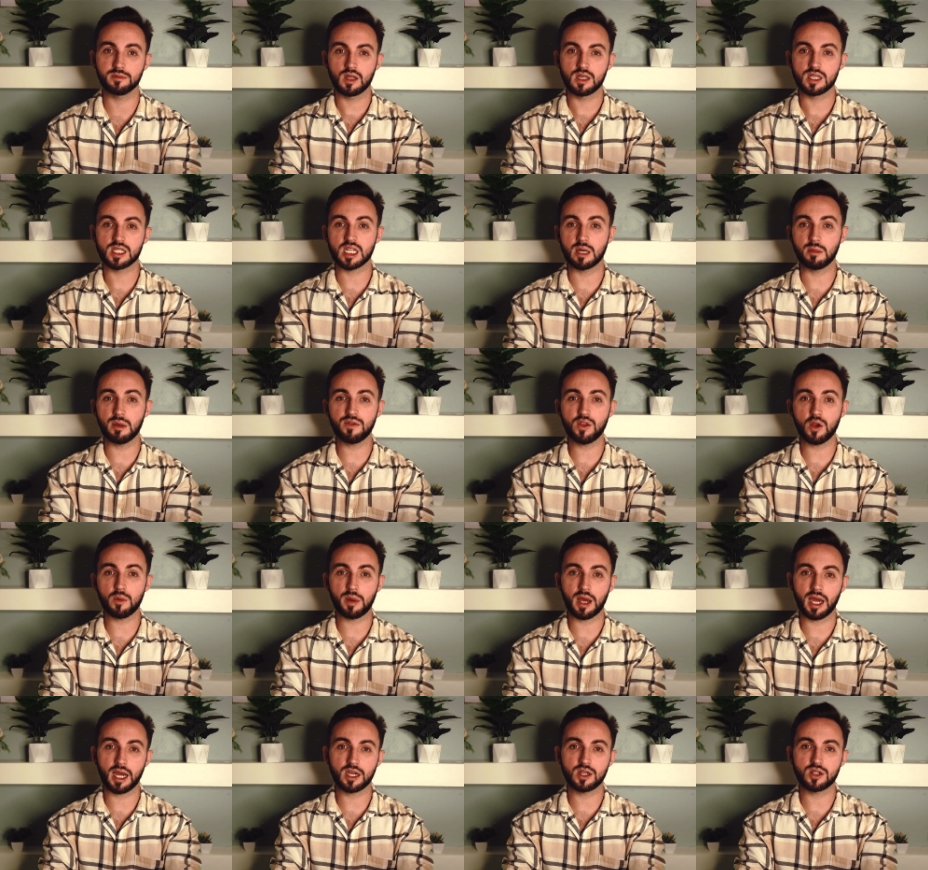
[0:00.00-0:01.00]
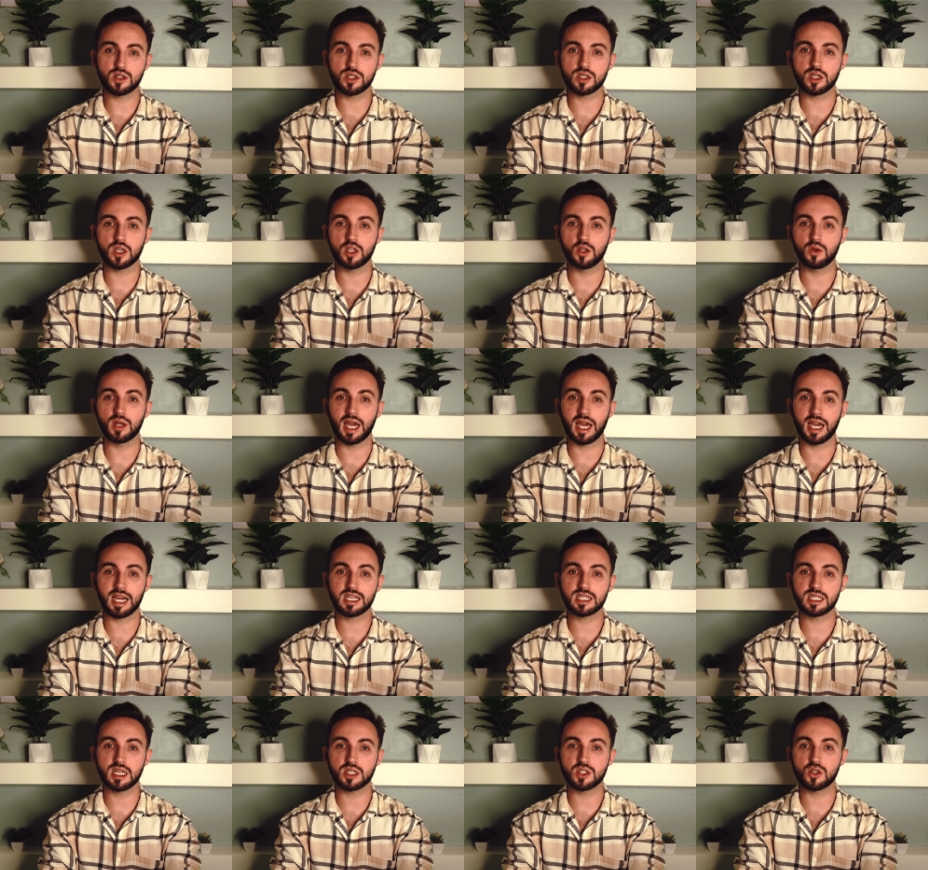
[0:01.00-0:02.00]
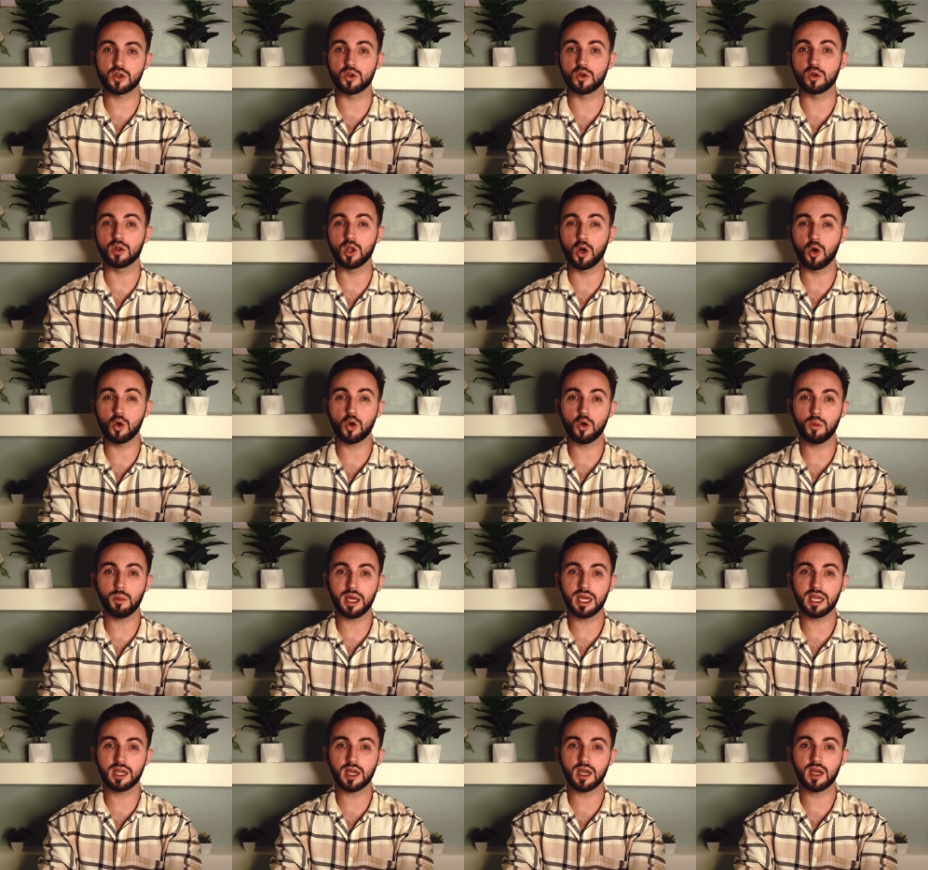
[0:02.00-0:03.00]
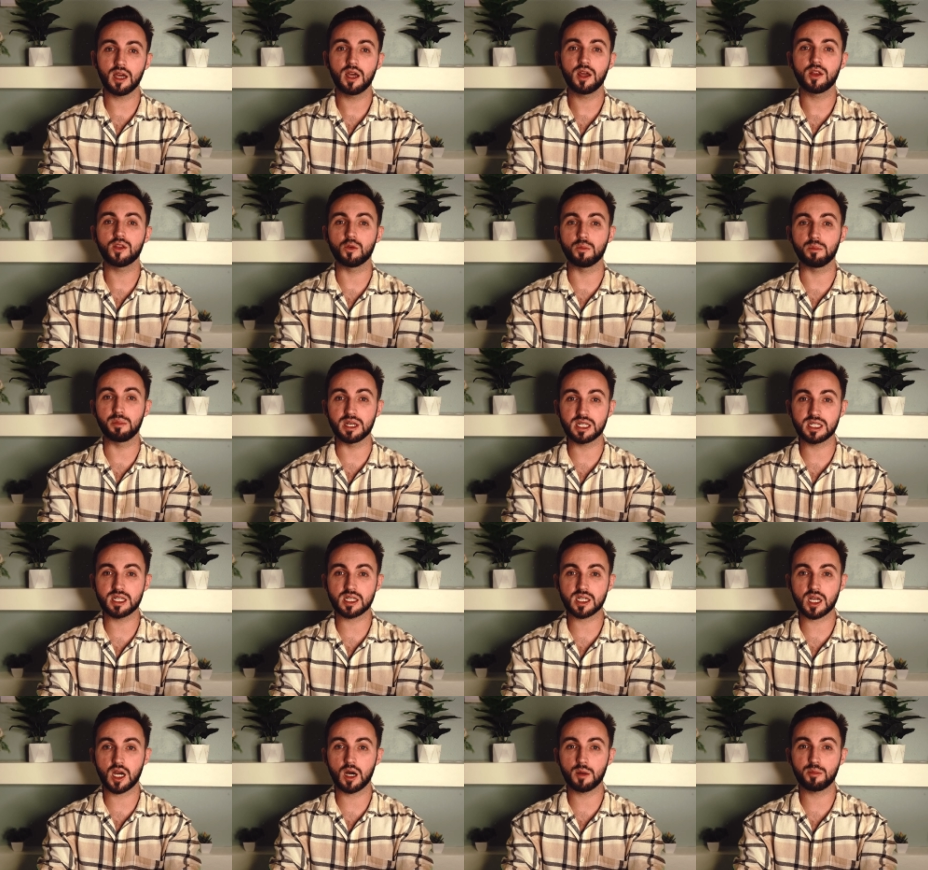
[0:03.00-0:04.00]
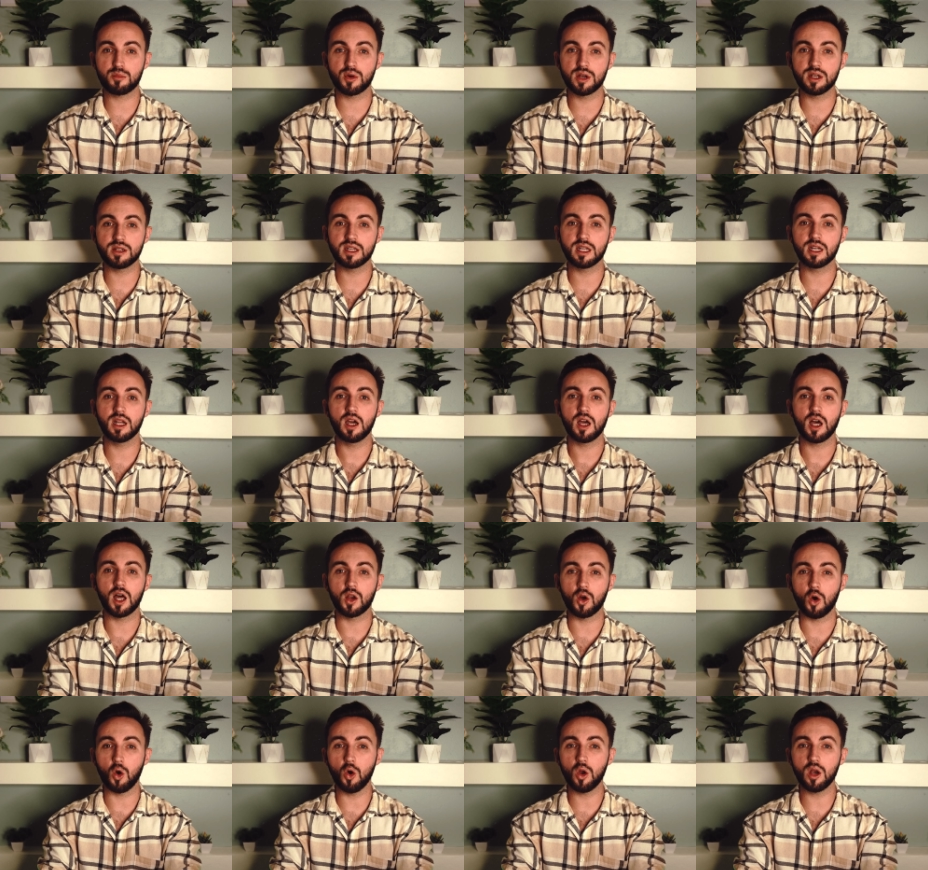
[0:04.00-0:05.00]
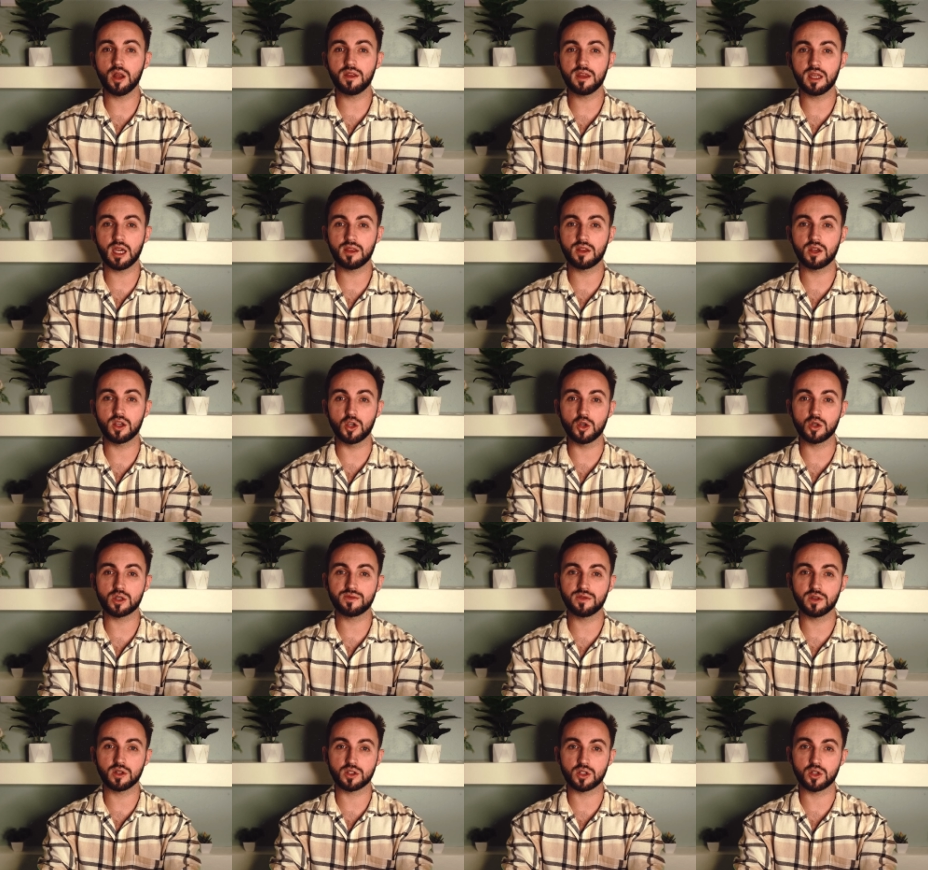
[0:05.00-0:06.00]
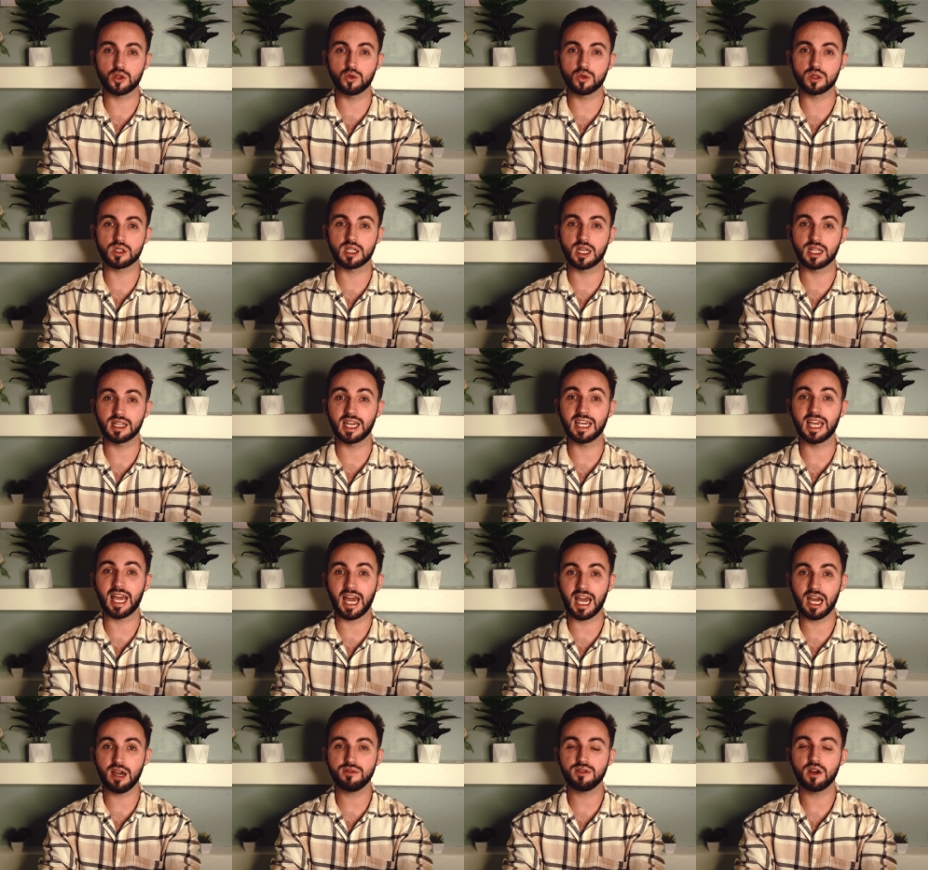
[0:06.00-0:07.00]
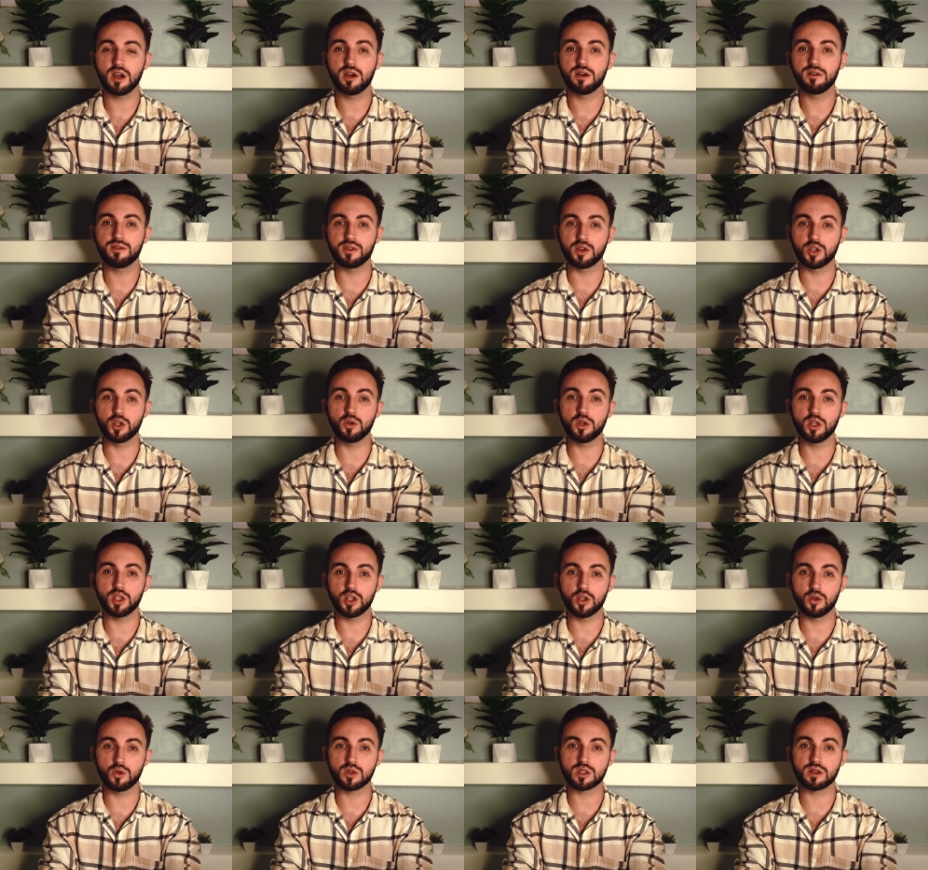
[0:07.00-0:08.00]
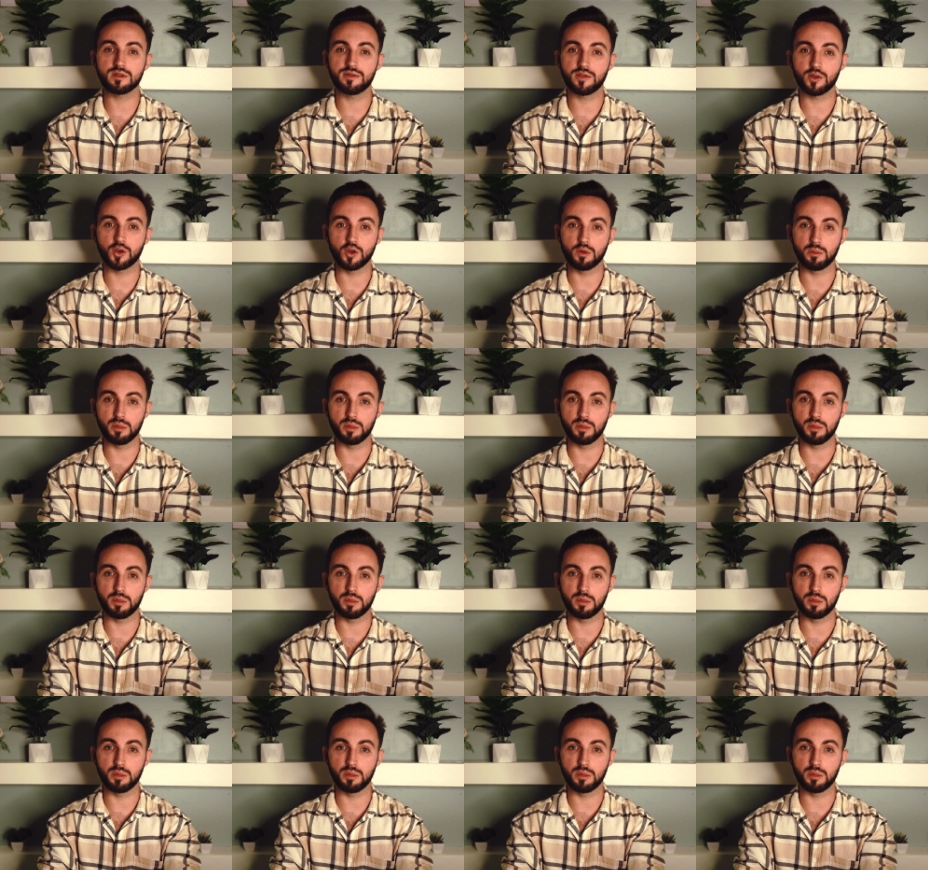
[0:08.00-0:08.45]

Some of their packages include access to their logo maker, their business card printed, and all of the other useful tools that they have for you to use for your